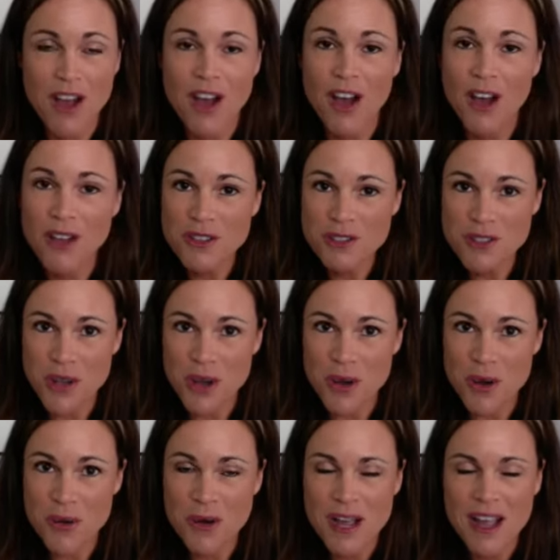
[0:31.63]

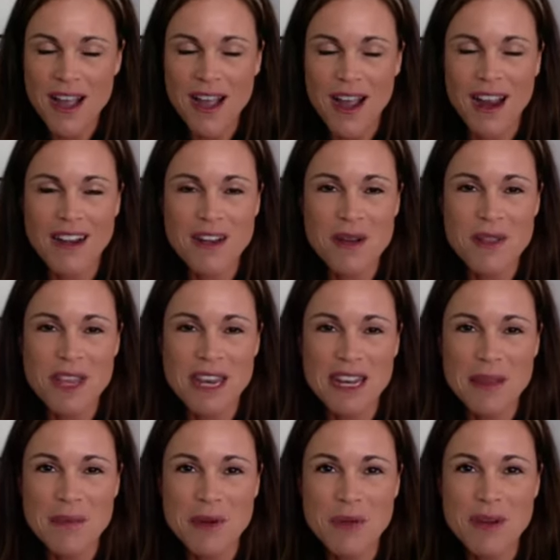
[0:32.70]
Also, I know that it
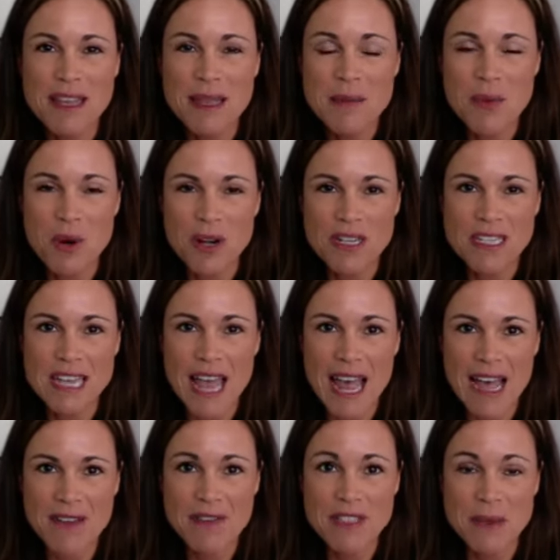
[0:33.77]
can be really important to
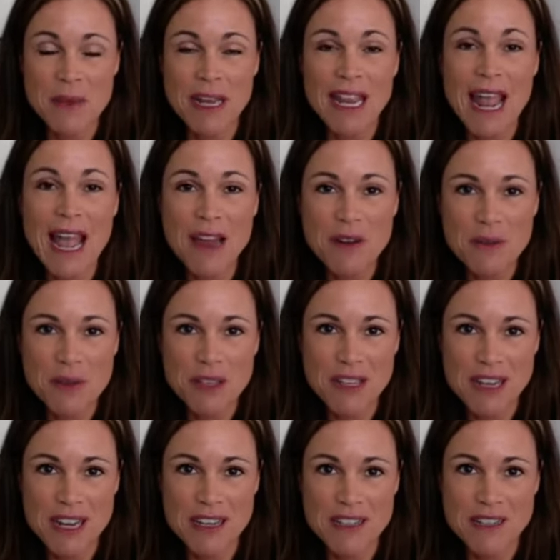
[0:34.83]
have some
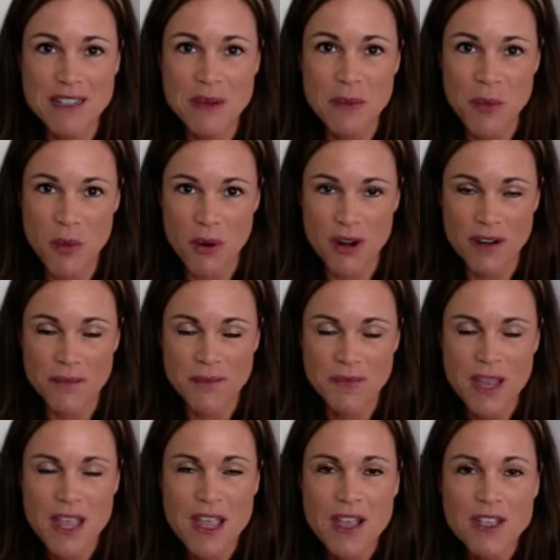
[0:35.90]
accountability and support.
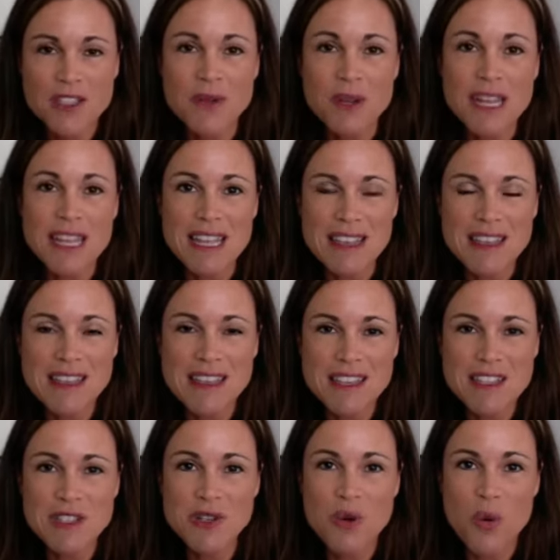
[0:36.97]
So in
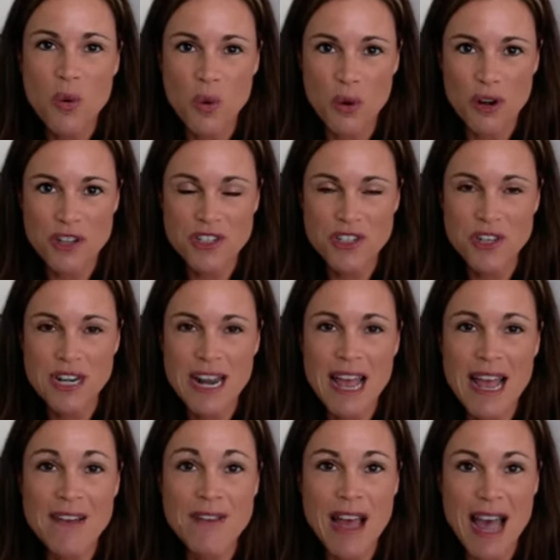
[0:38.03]
this course, you're going to
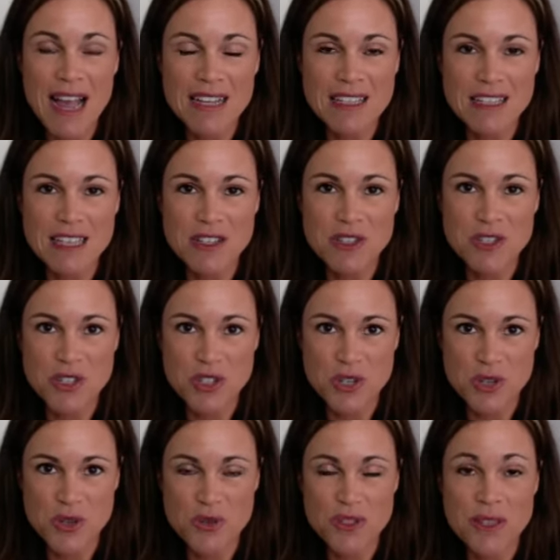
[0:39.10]
have access
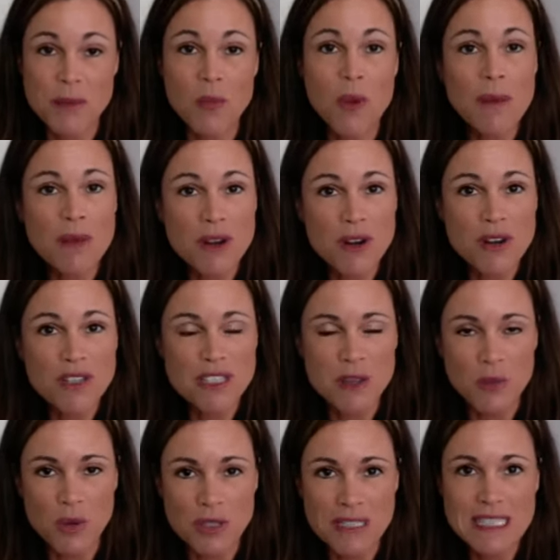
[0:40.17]
to some webinars
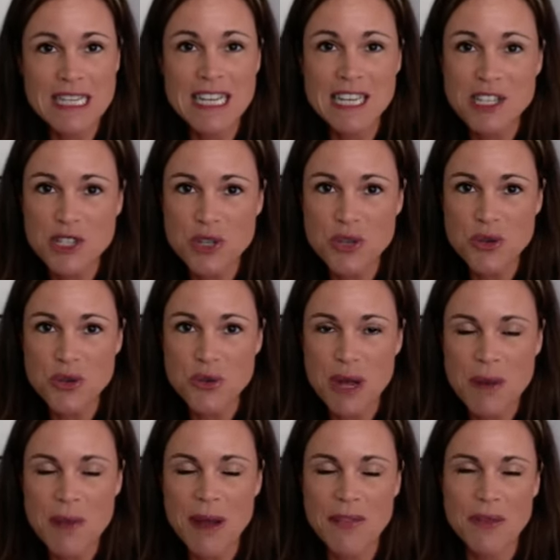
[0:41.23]
that will teach you
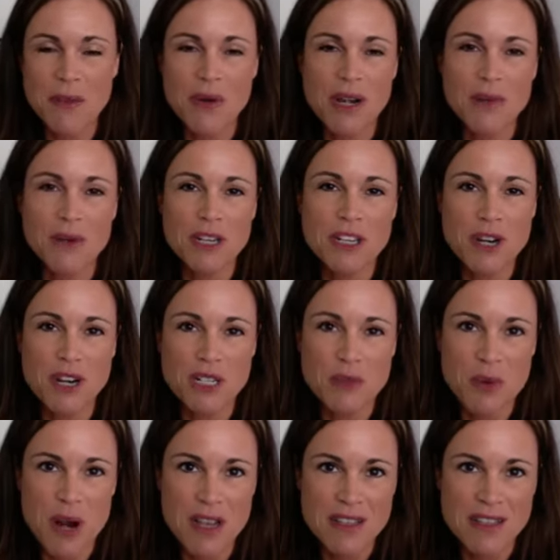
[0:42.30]
about the brain recharge
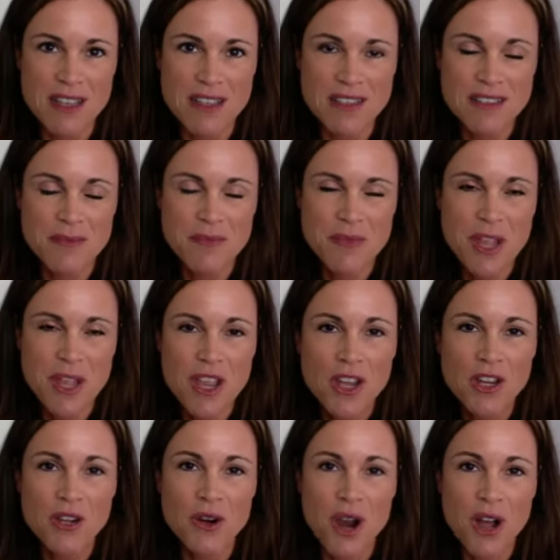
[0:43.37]
process.
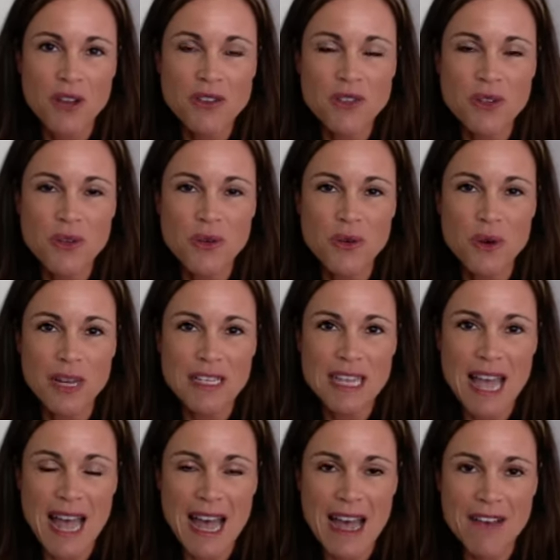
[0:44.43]
You're also going to
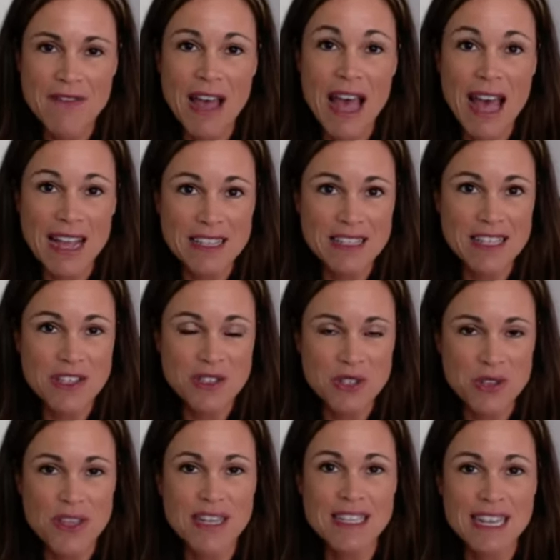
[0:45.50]
have access to
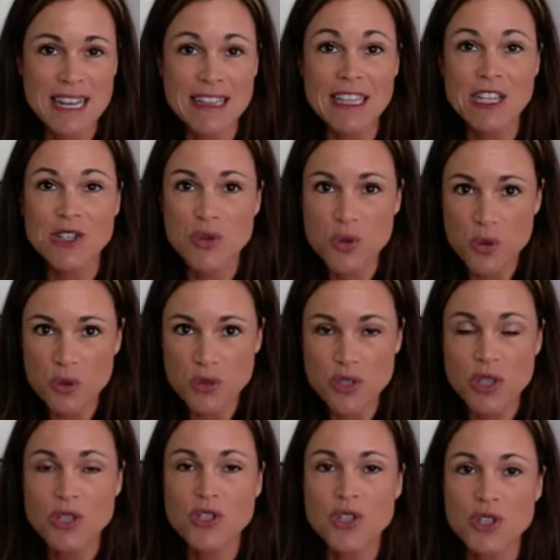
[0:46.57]
the daily
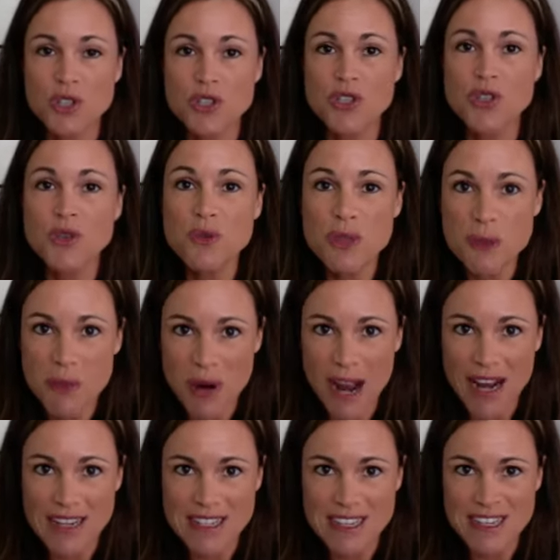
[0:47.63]
tools to do the
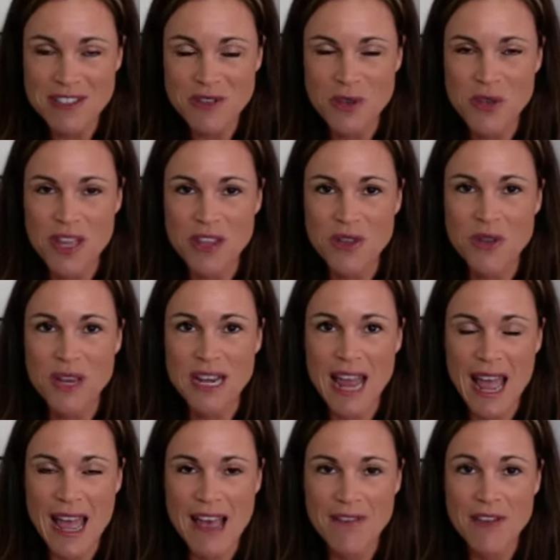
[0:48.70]
practice so that you can
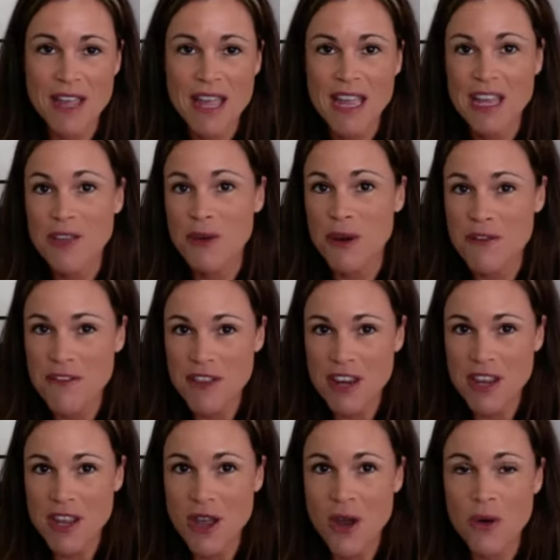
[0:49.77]
have either a
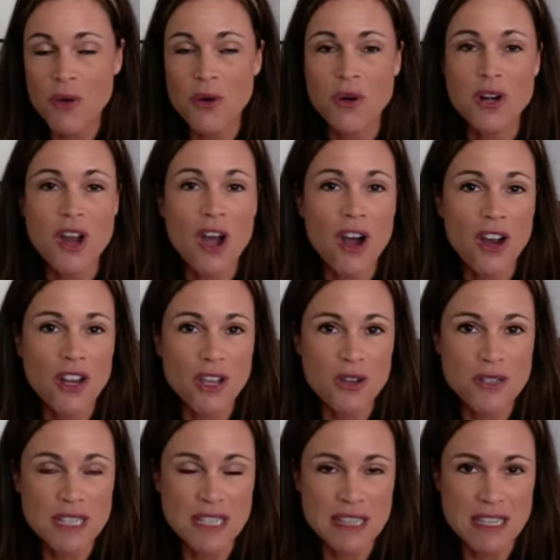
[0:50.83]
video or an audio
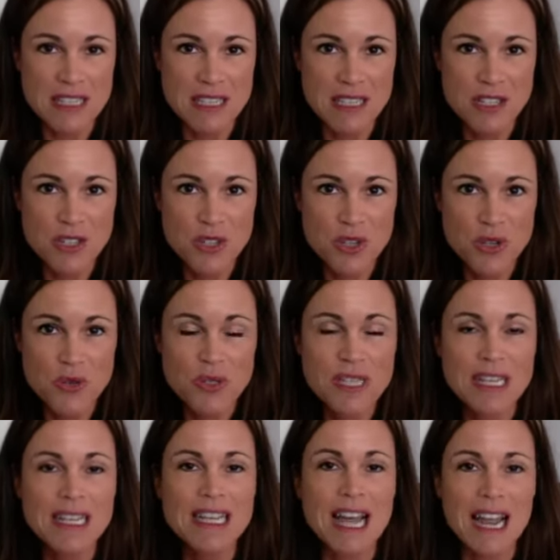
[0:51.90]
to listen to
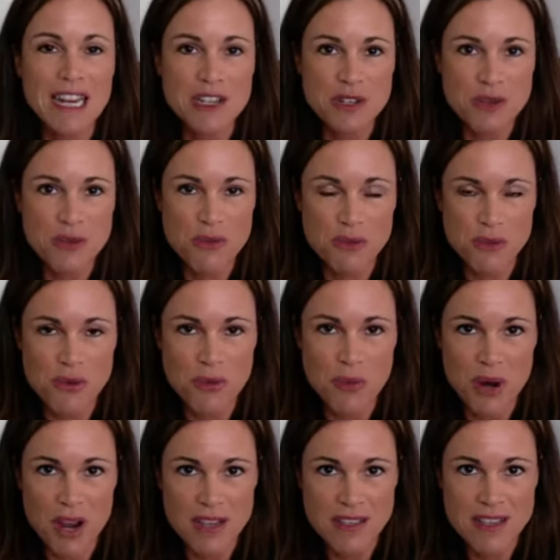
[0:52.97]
guide you through the
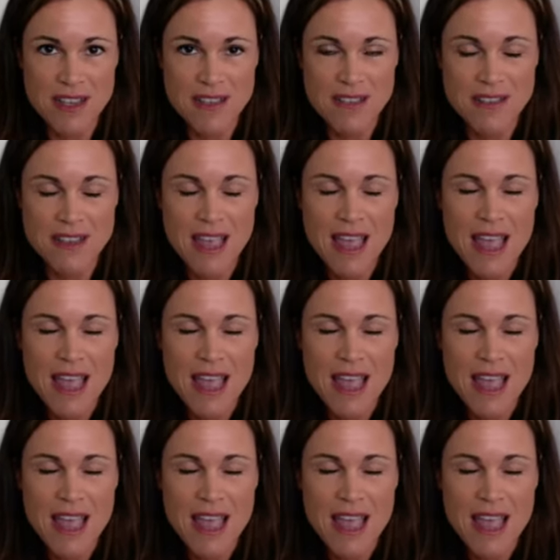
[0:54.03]
process.